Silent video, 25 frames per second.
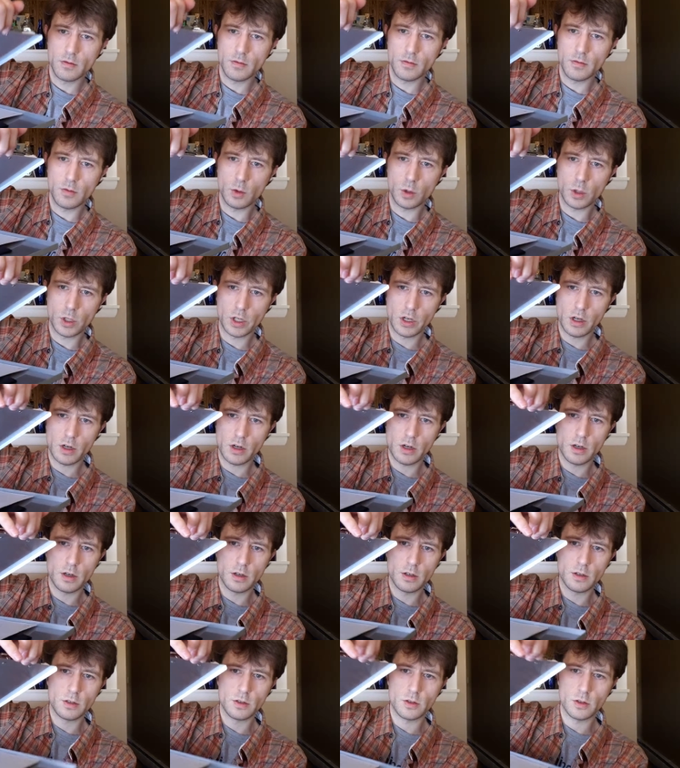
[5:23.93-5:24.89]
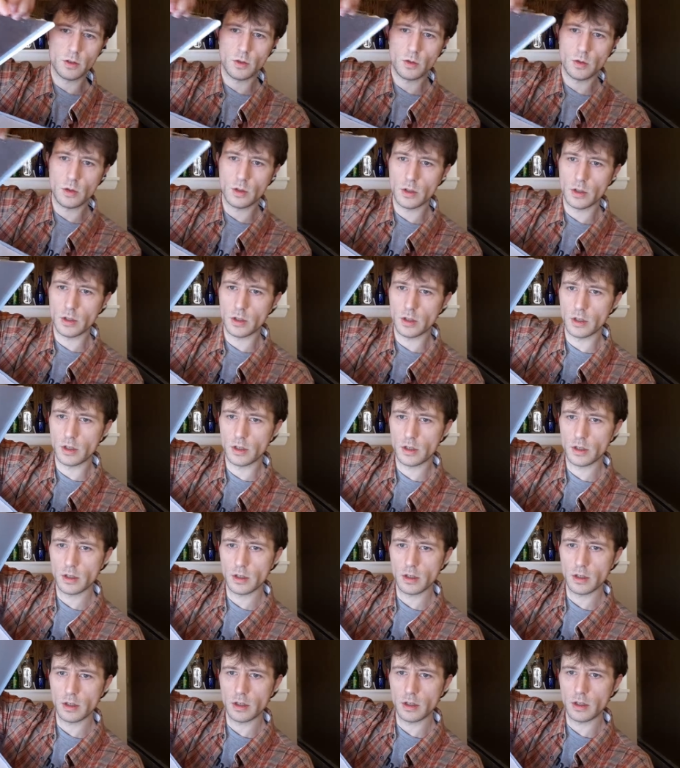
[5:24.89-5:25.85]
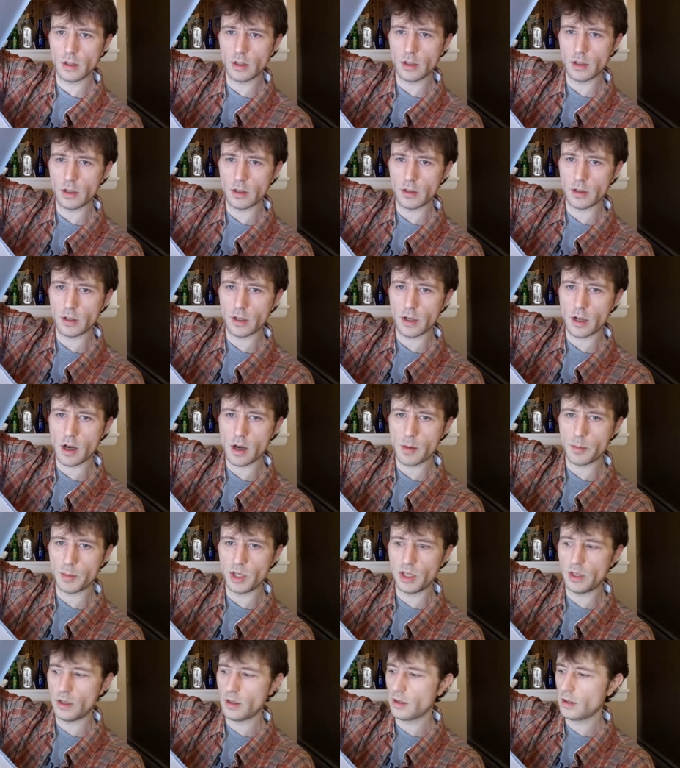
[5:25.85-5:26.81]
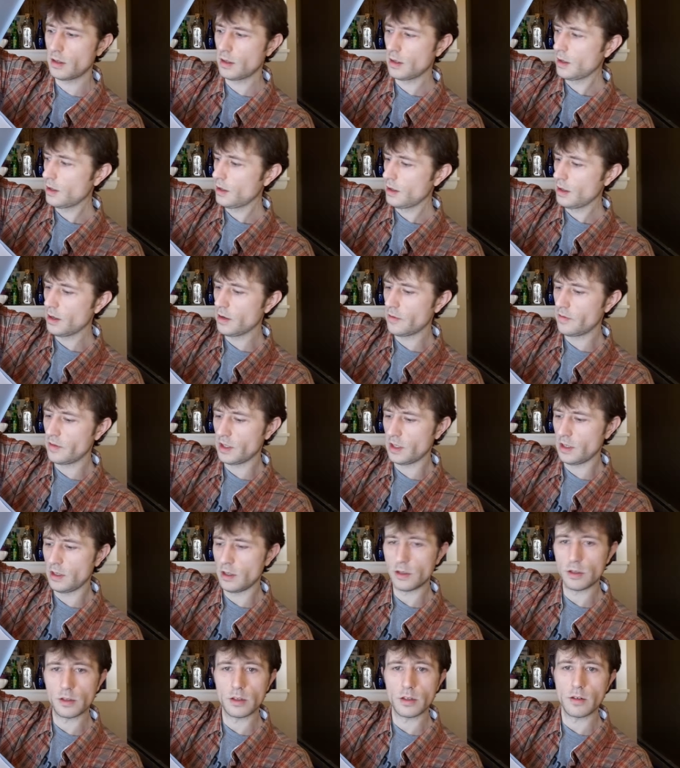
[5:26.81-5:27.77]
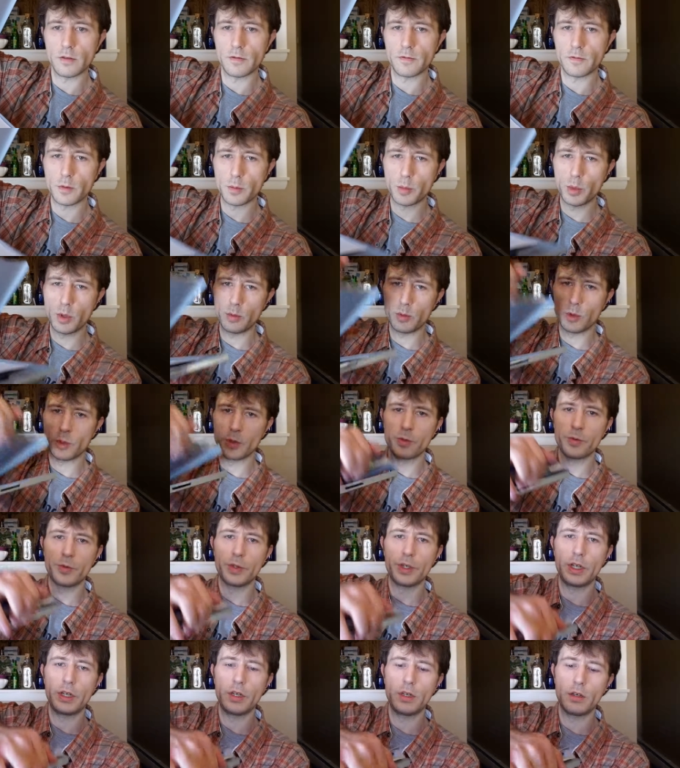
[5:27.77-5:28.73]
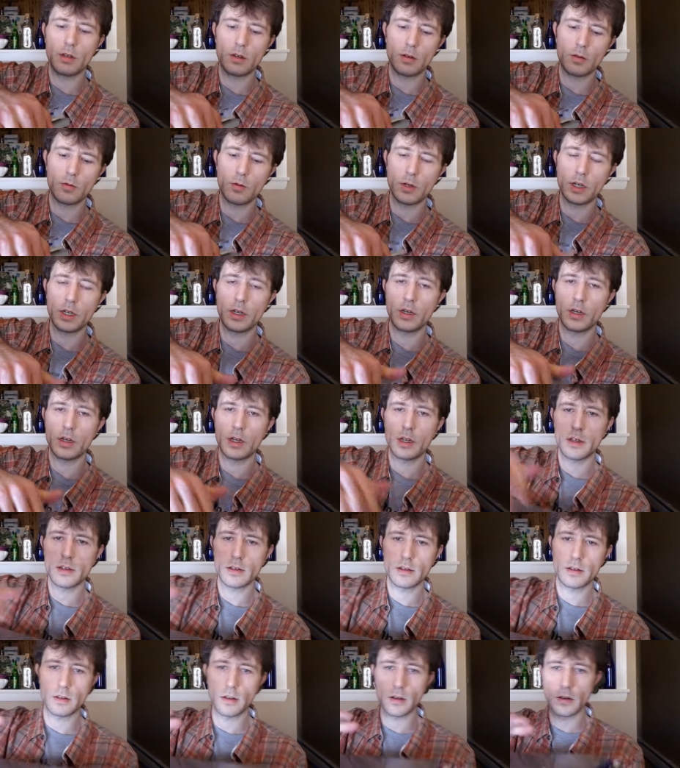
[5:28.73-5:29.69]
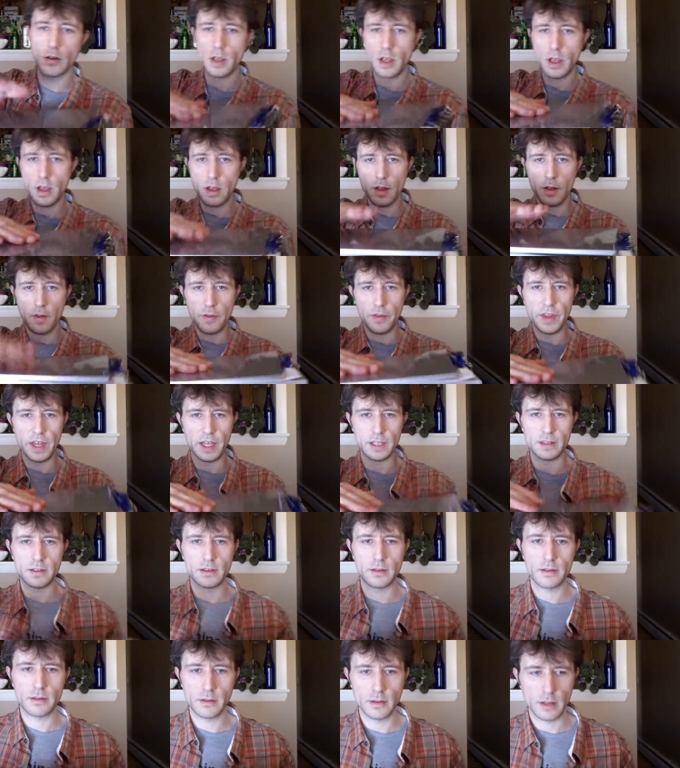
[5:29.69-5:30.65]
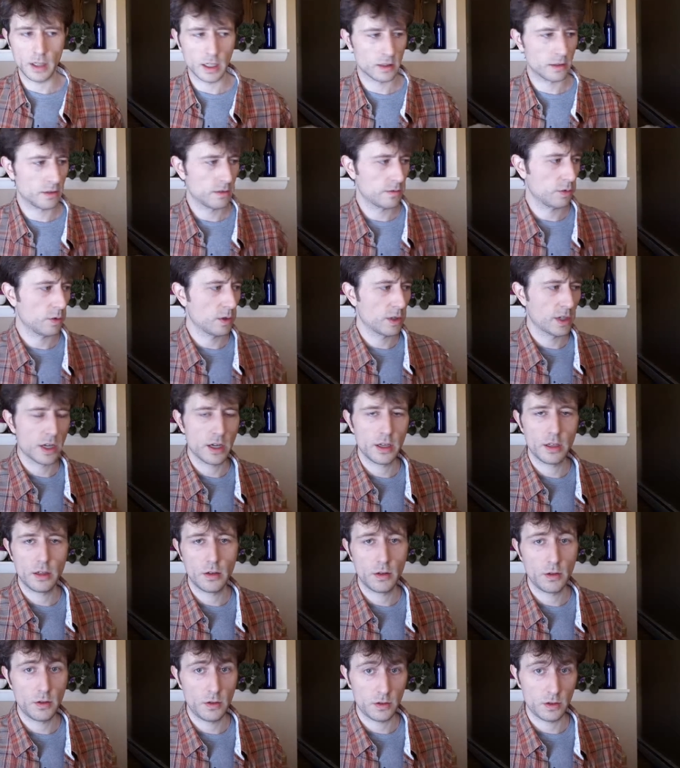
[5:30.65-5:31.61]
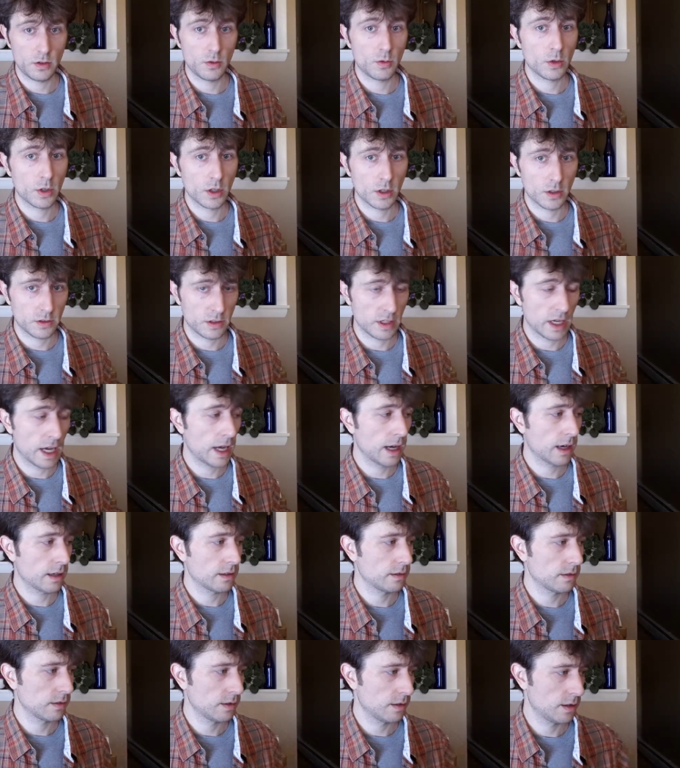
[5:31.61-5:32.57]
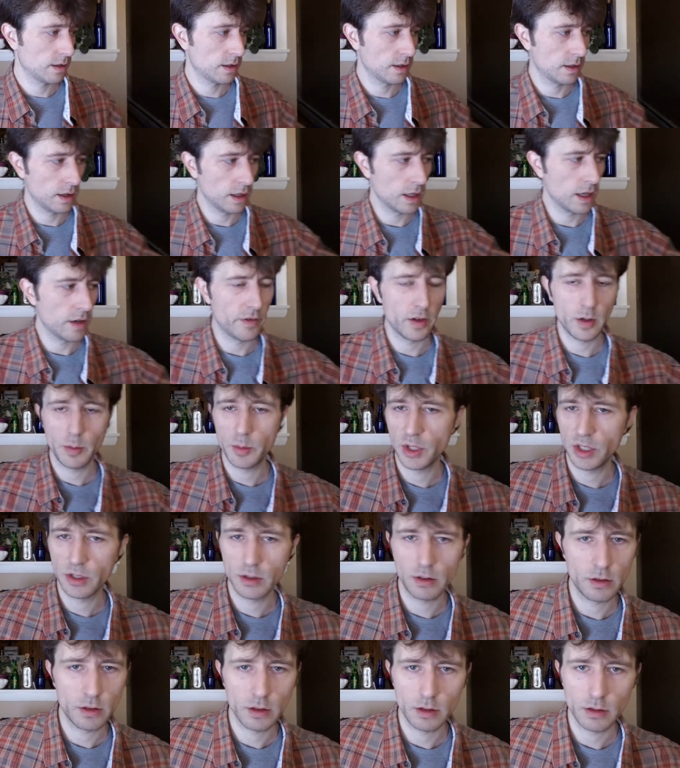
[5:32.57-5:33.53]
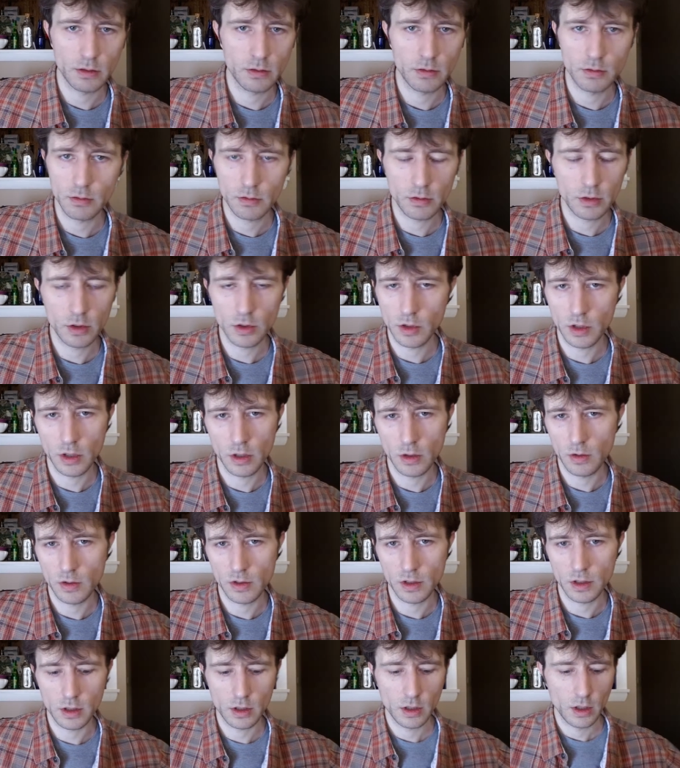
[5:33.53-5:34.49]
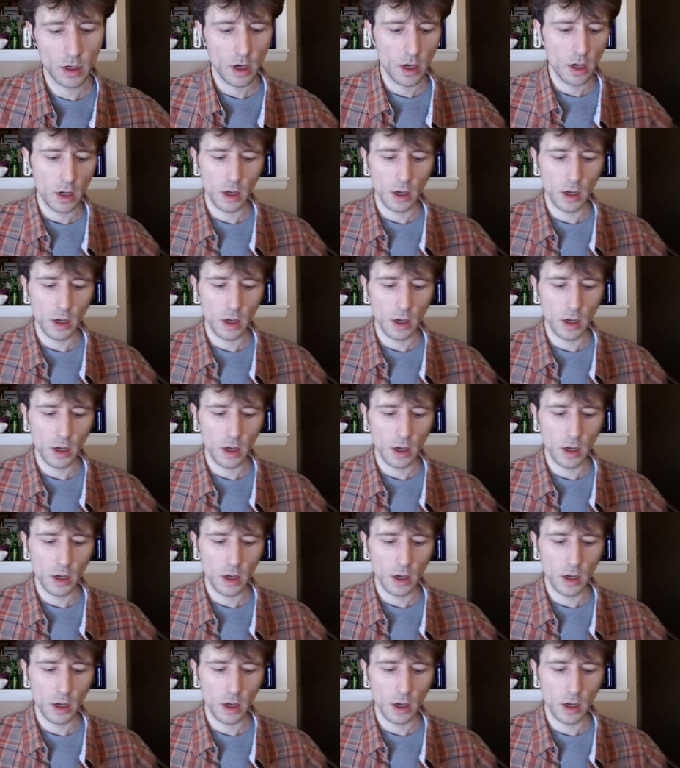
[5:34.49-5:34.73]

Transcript: for cards or another copy of the initiative for people to read or whatnot. So that's what I use. It works excellent. I love it. But you can use a